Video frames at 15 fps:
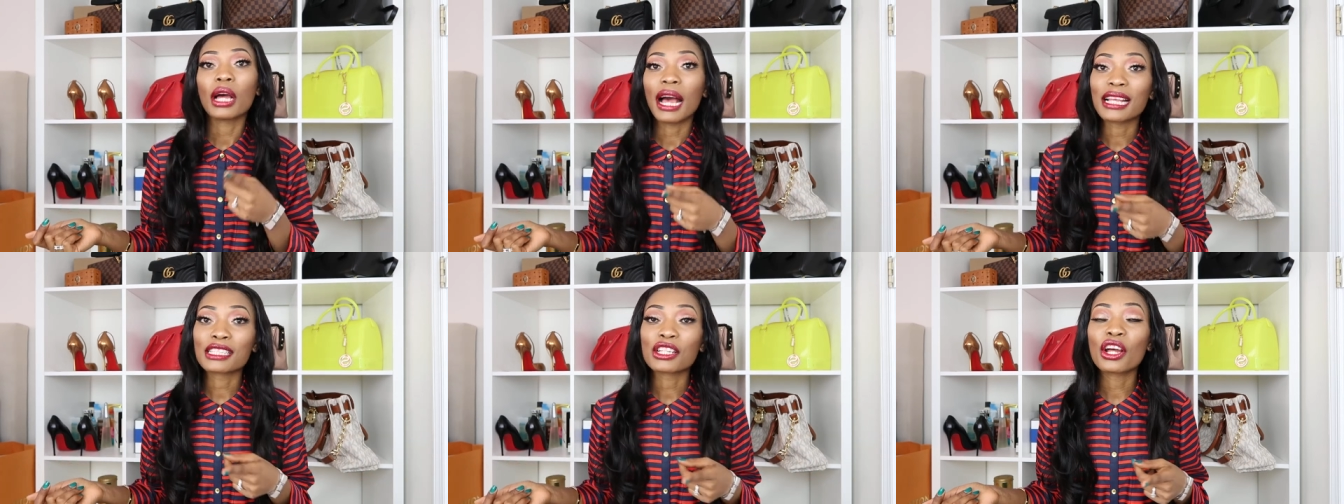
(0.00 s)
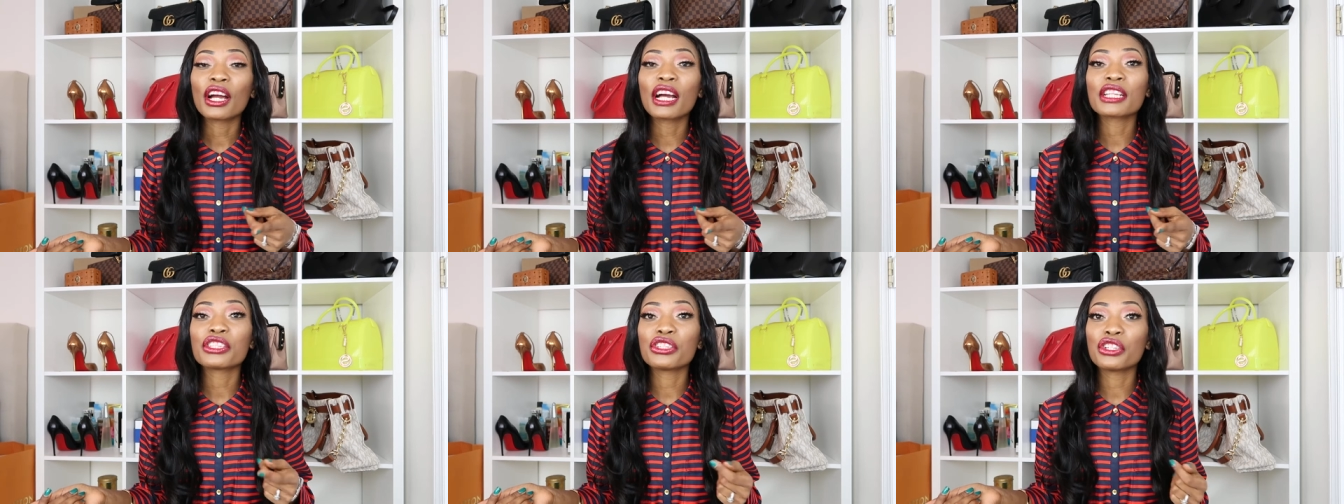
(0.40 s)
As
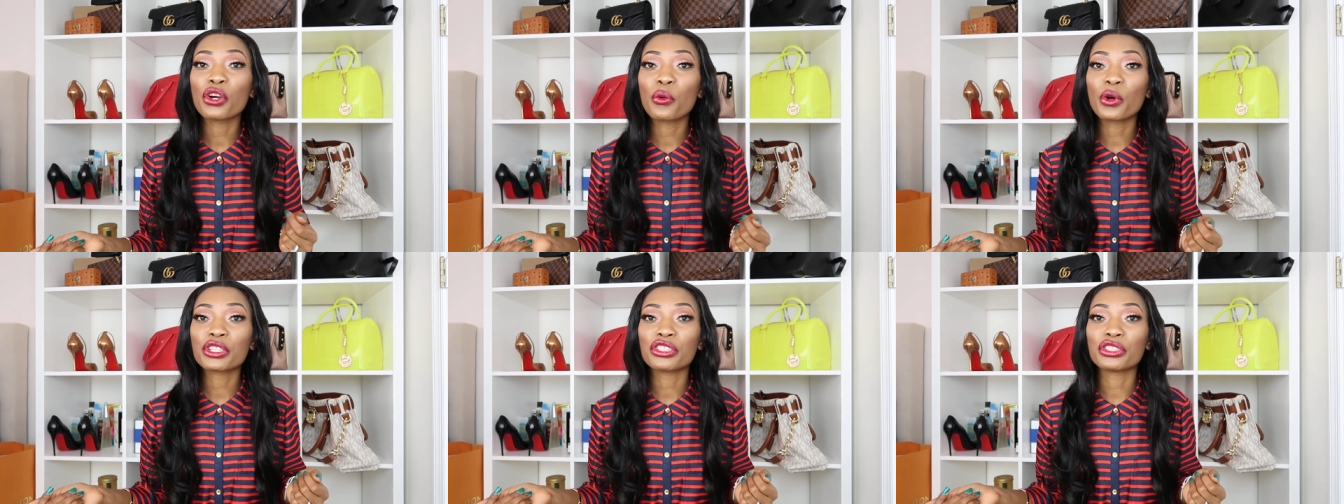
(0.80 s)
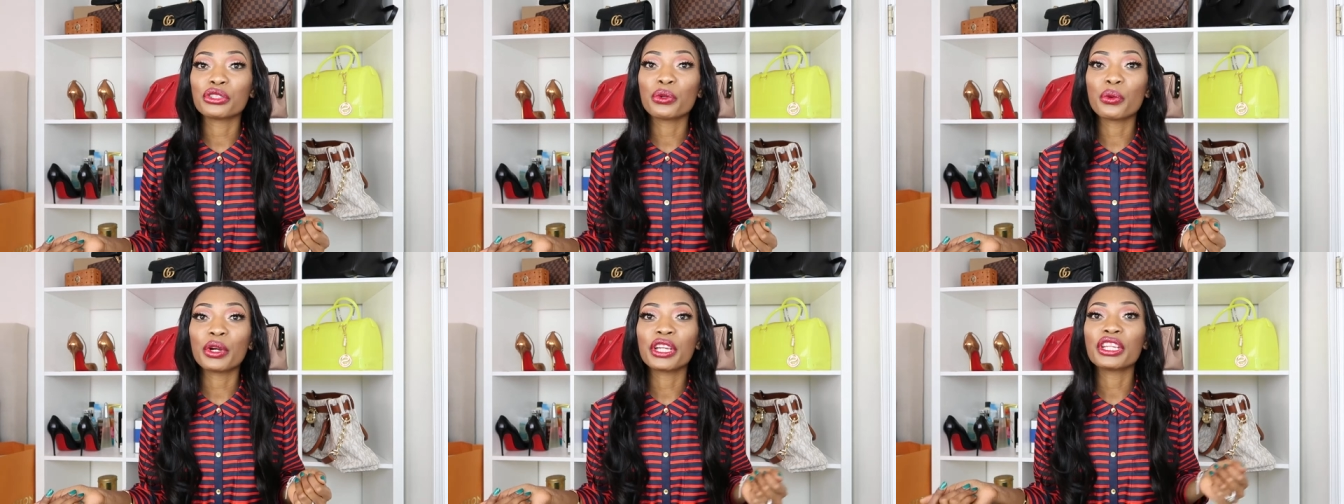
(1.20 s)
long as you know what you're
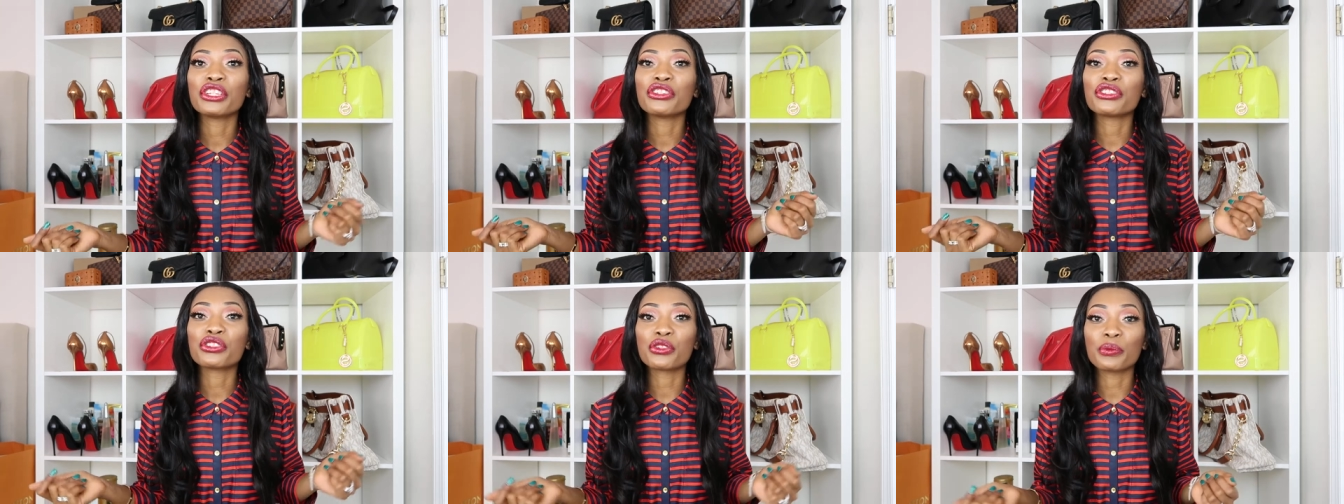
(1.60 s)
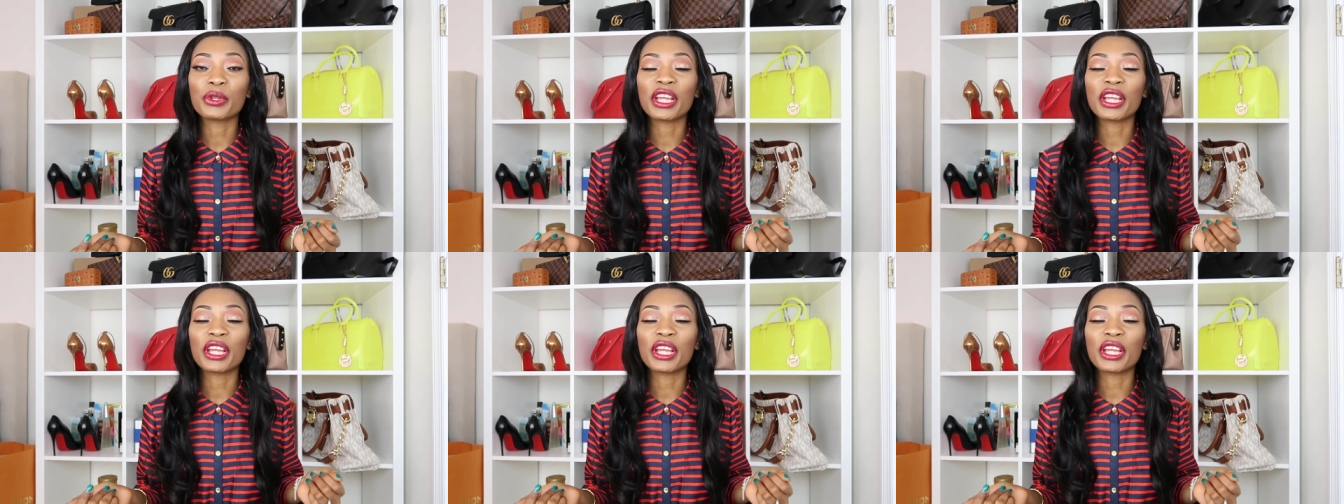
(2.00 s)
doing, you should